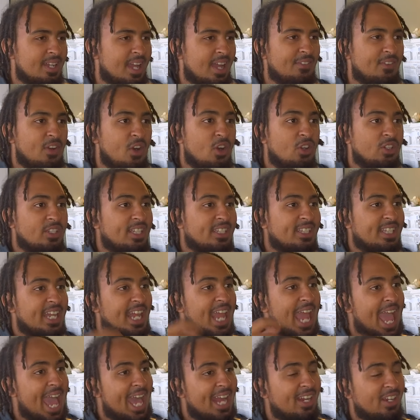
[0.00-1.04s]
I've heard that they
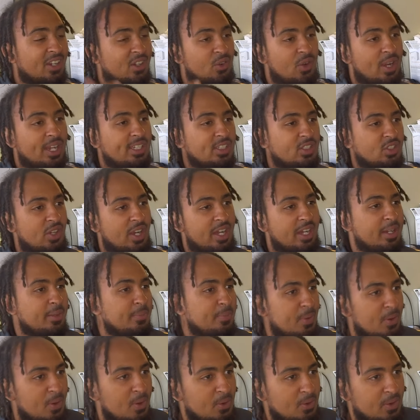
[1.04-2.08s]
had a great training
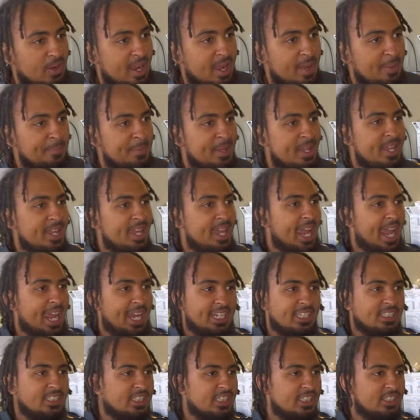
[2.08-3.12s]
program.
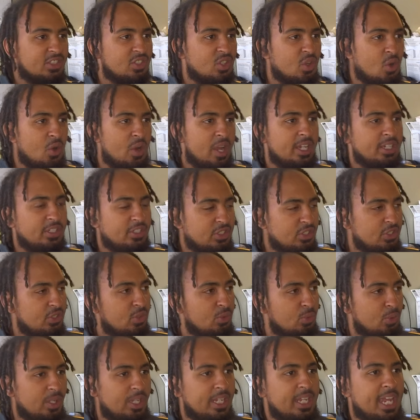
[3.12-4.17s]
And it's just going to
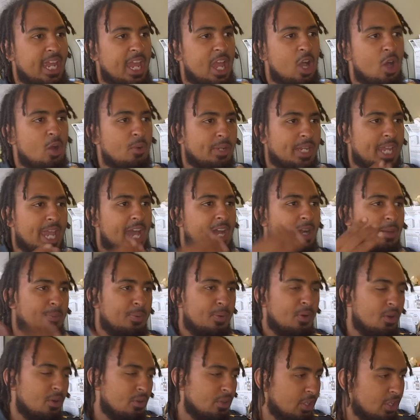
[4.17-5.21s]
really help
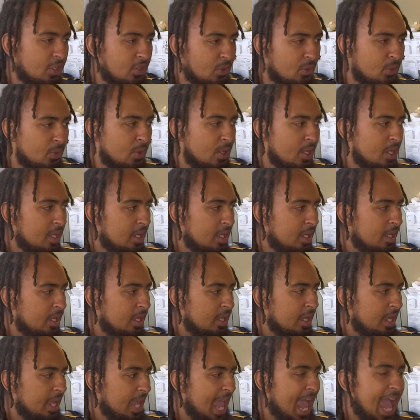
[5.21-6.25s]
catapult you
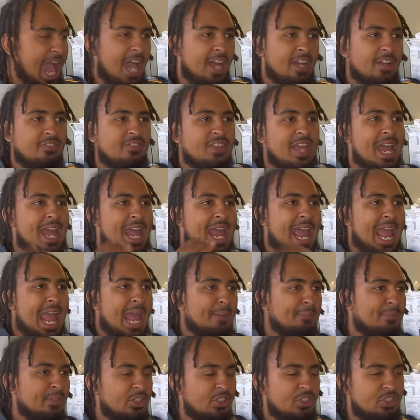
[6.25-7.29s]
out of that
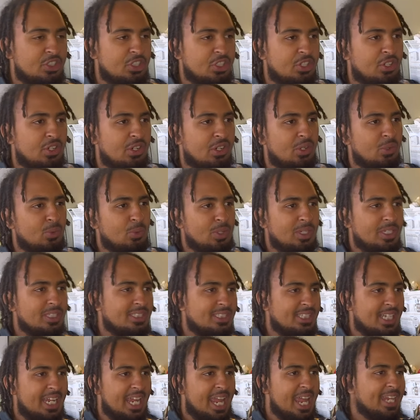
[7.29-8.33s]
amateur real
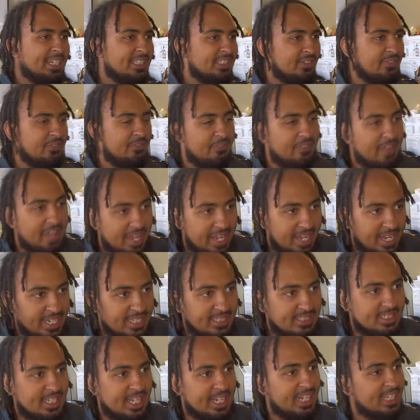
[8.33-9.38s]
estate agent
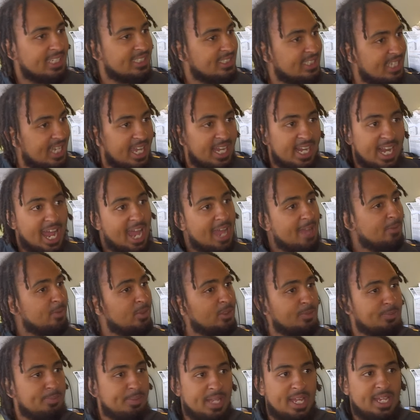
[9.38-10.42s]
phase. Like I said, I
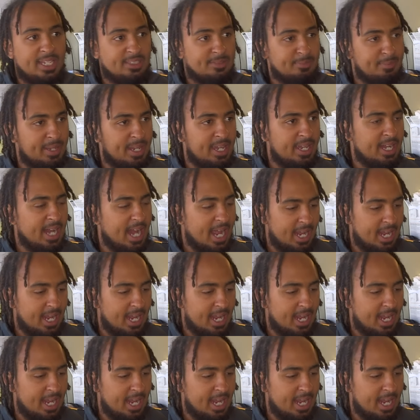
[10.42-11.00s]
was blessed, man.